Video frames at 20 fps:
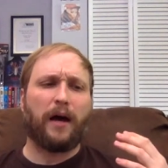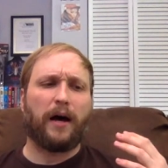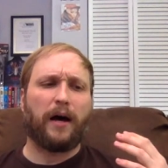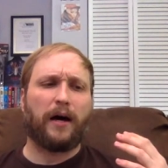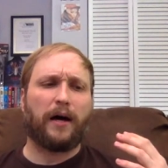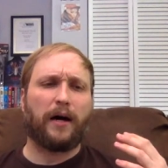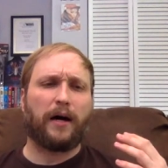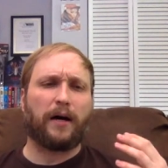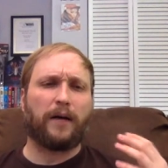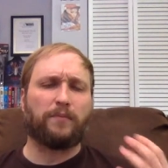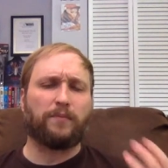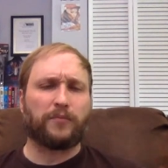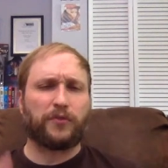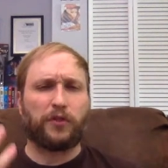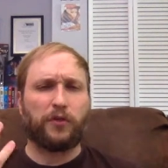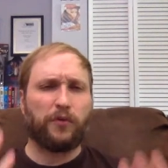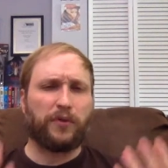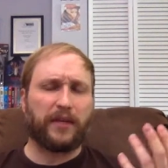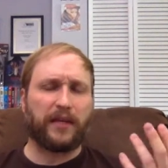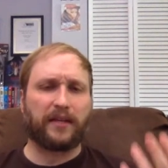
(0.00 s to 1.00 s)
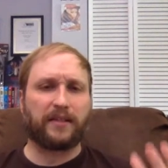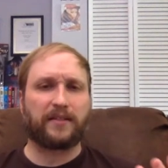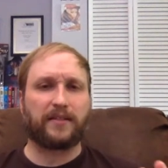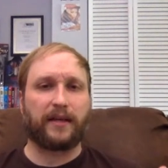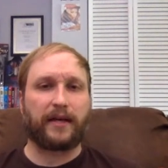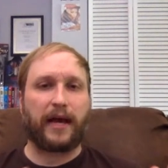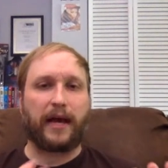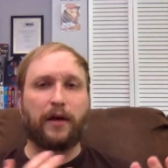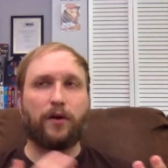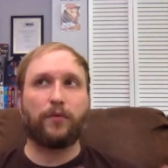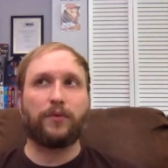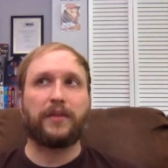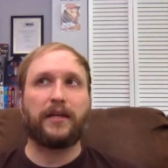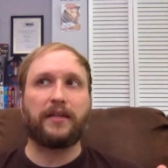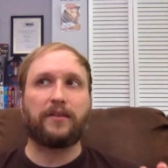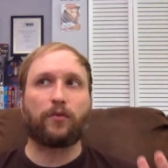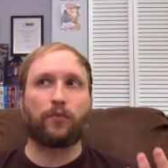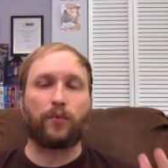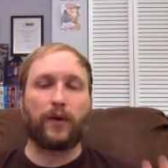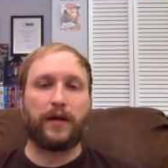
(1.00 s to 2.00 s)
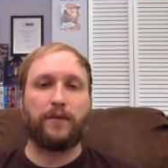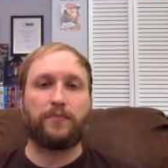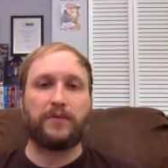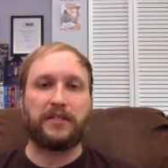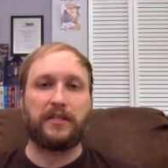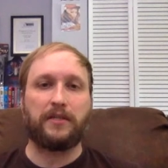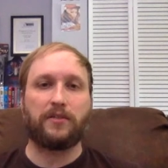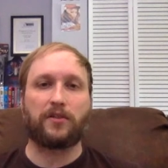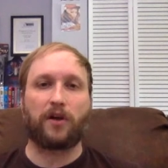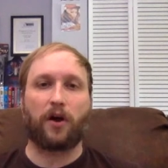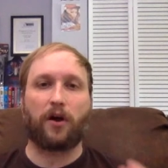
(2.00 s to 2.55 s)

um, two things. Like, I don't think the rape scenes